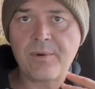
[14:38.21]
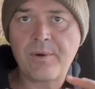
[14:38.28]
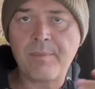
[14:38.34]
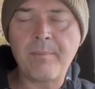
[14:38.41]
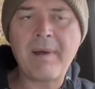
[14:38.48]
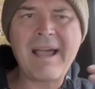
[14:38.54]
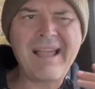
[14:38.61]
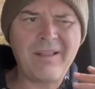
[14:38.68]
or a
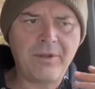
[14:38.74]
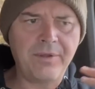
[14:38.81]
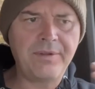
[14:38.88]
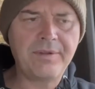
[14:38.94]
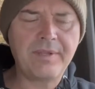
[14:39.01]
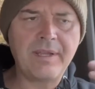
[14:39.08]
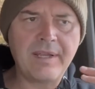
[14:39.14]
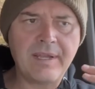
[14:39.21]

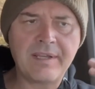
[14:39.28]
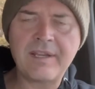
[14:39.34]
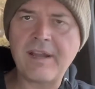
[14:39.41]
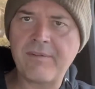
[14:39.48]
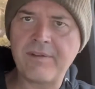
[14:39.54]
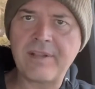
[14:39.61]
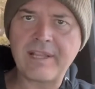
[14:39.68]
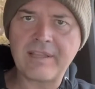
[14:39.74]
mild
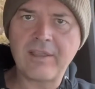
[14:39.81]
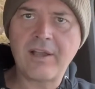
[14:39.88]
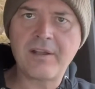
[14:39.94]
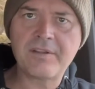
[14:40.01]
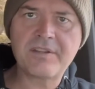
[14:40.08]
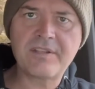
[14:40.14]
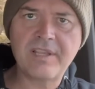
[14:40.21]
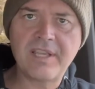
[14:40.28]
covering like
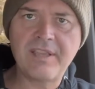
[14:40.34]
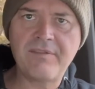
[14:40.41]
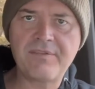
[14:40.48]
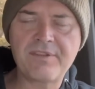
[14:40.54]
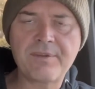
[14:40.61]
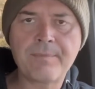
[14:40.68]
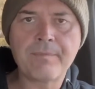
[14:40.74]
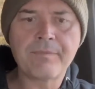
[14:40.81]
long
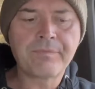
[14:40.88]
sleeves,